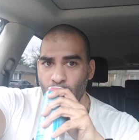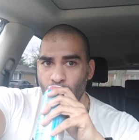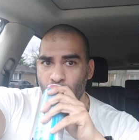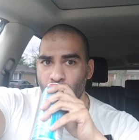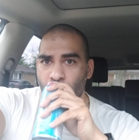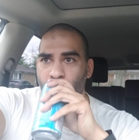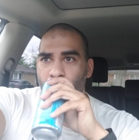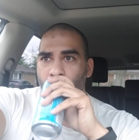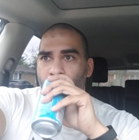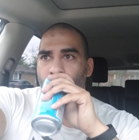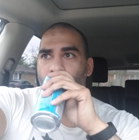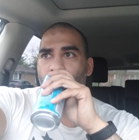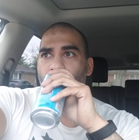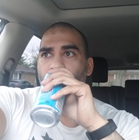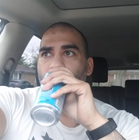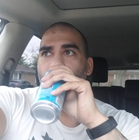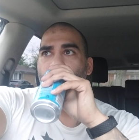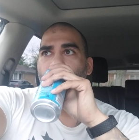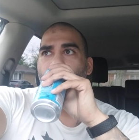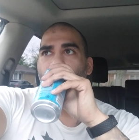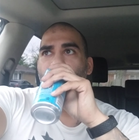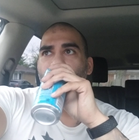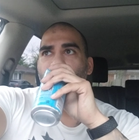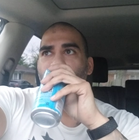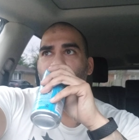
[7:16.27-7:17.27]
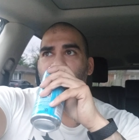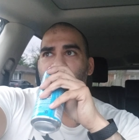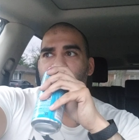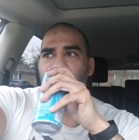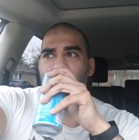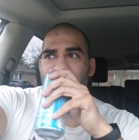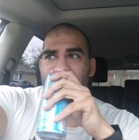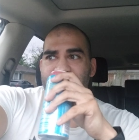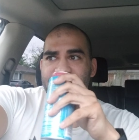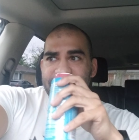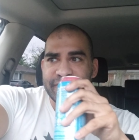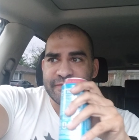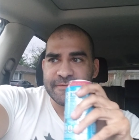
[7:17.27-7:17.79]

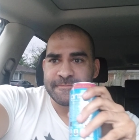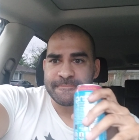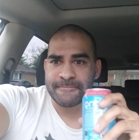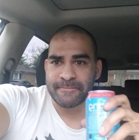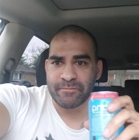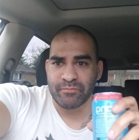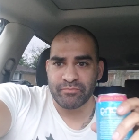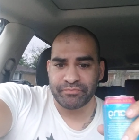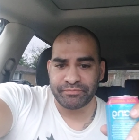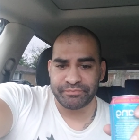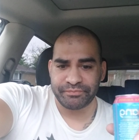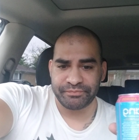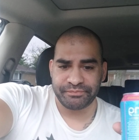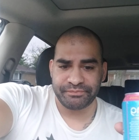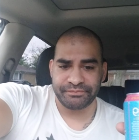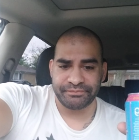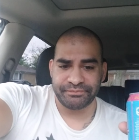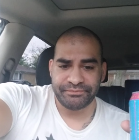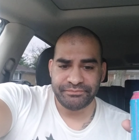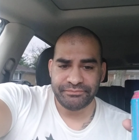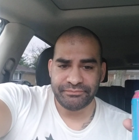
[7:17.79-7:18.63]
Nobody speaks.